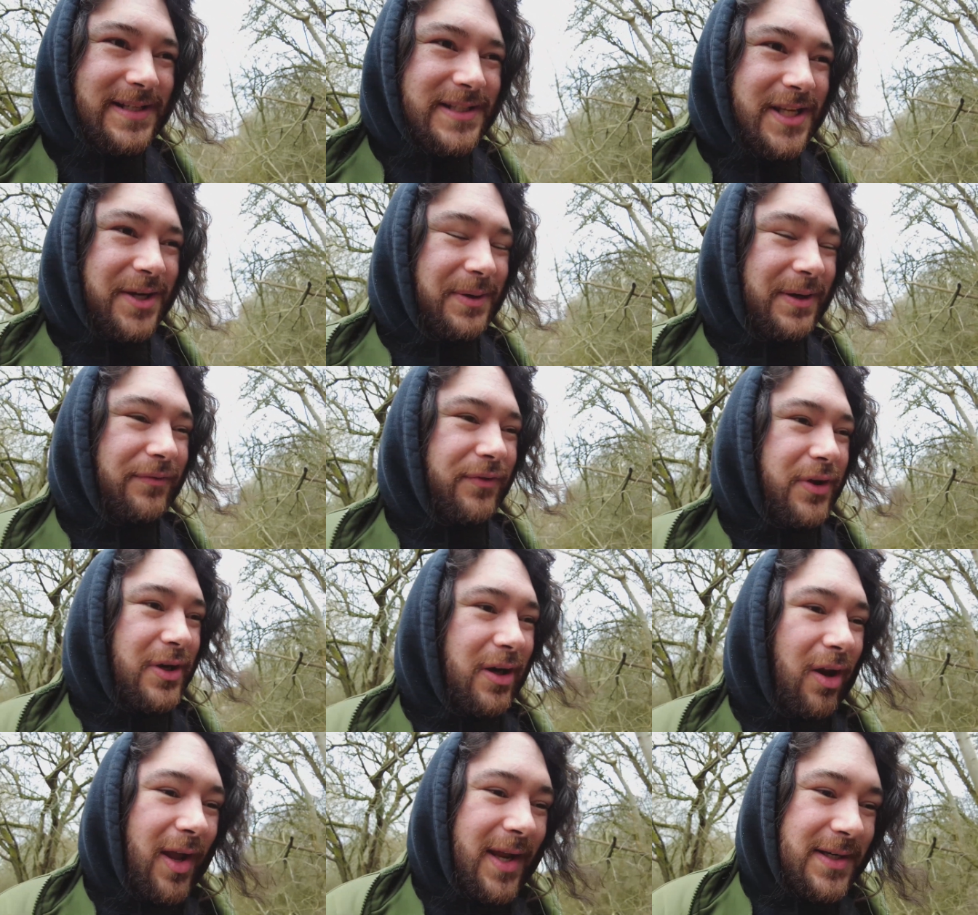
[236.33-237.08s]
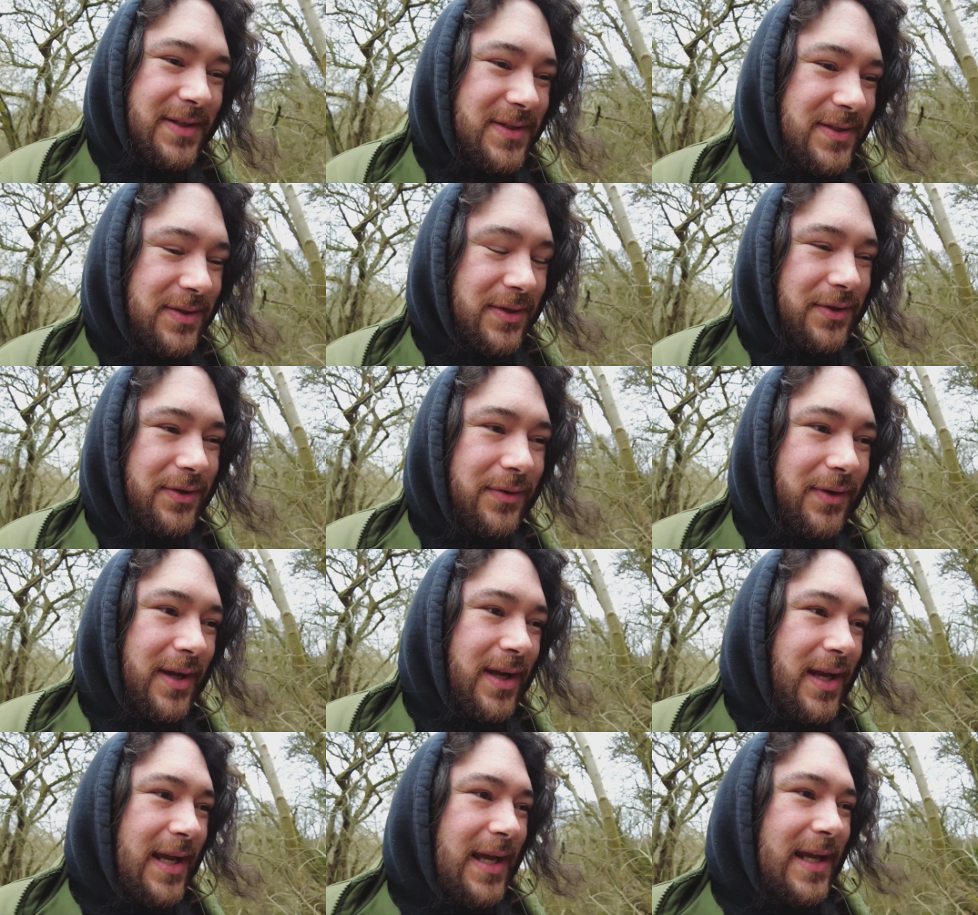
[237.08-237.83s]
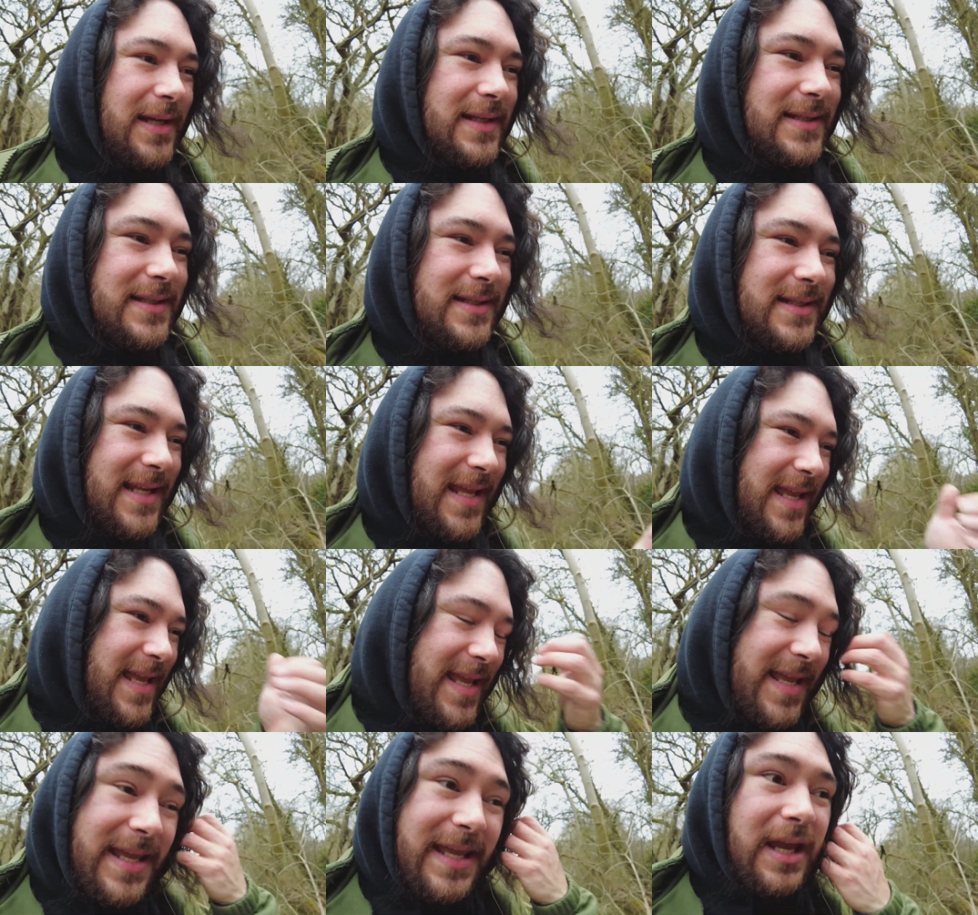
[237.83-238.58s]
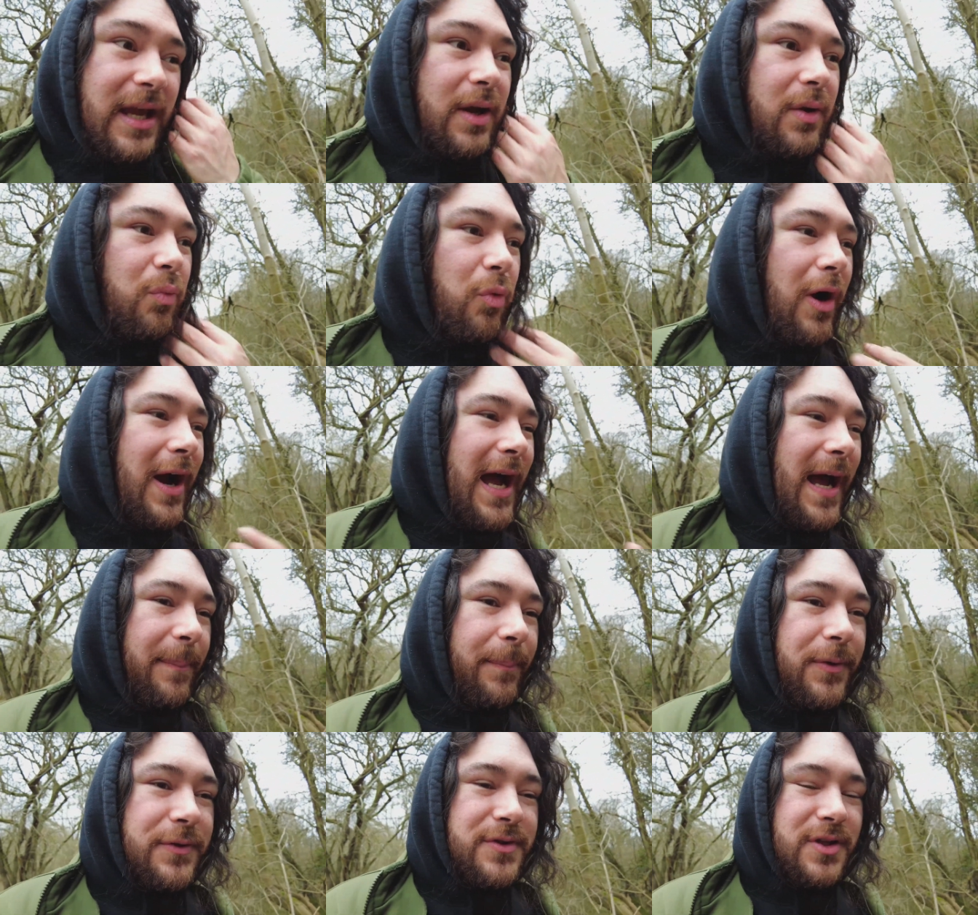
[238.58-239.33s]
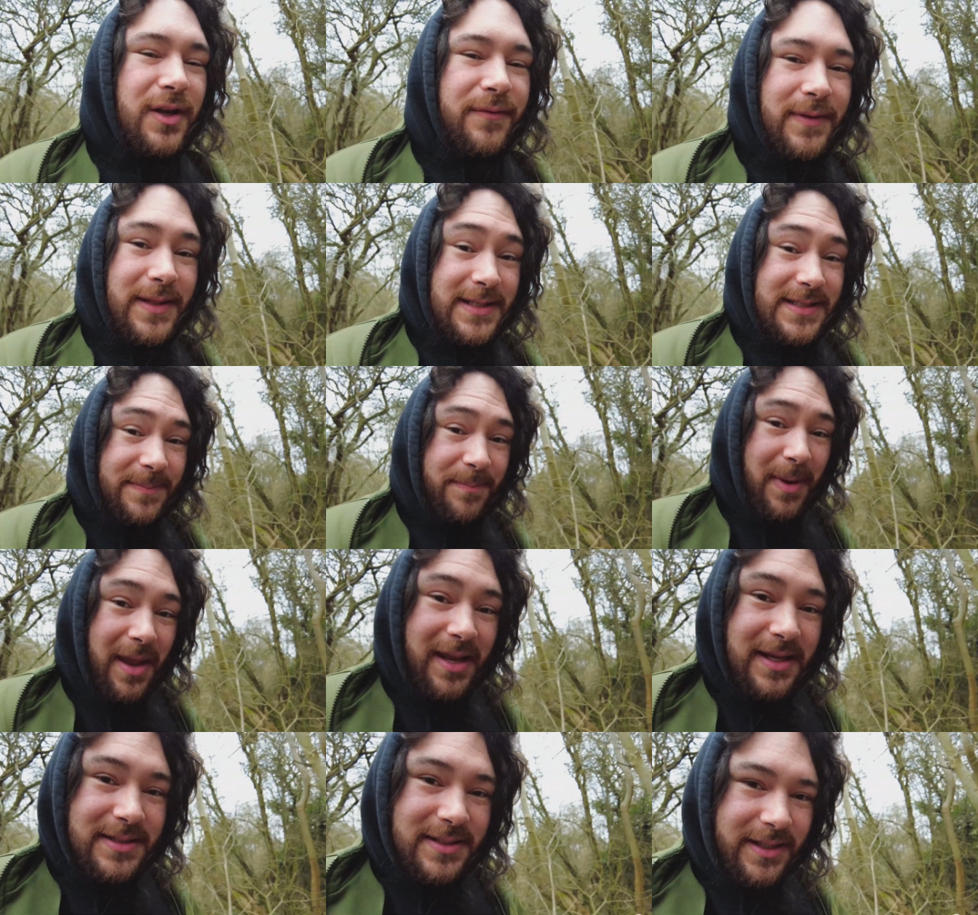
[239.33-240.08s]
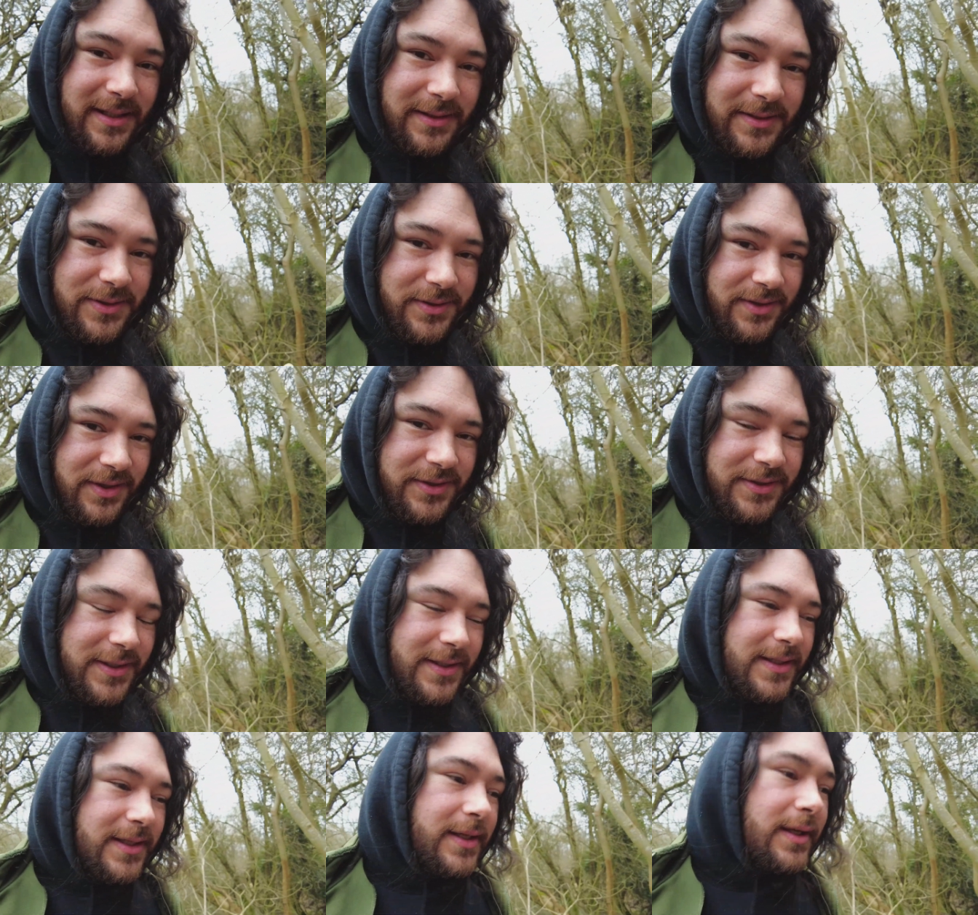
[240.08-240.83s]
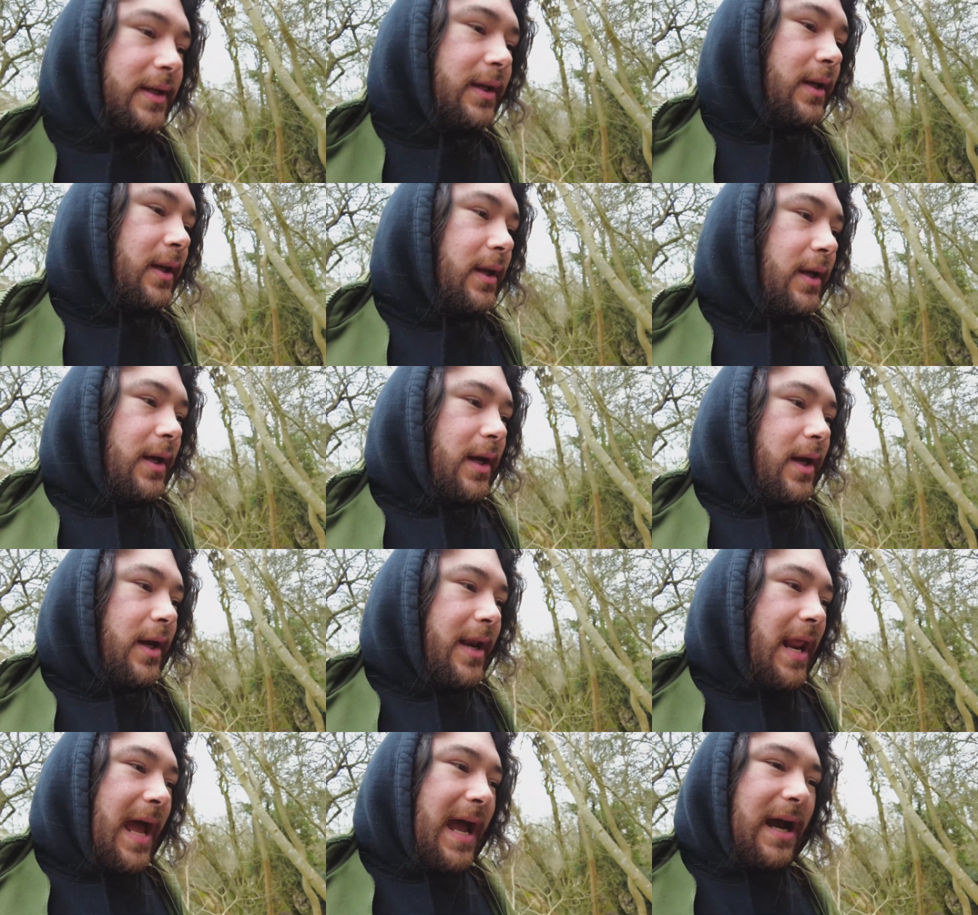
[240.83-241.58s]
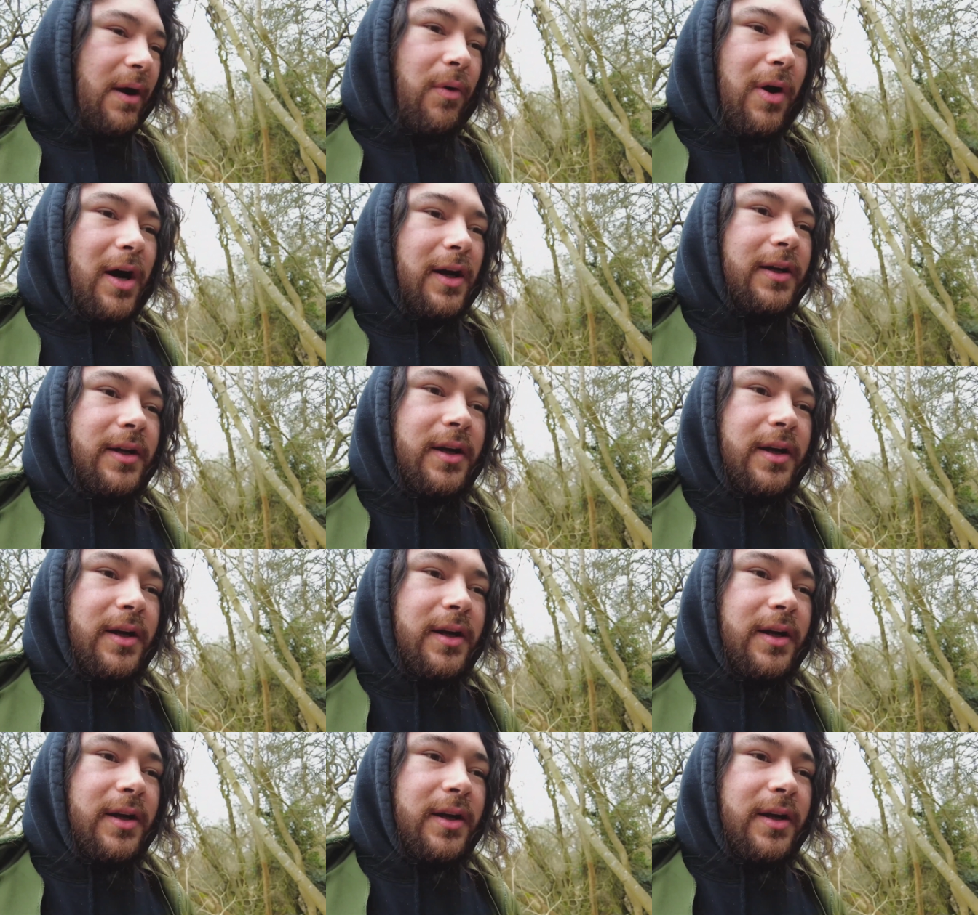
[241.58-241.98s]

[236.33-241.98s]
So if you'd like to see what happens over this amazing study and how our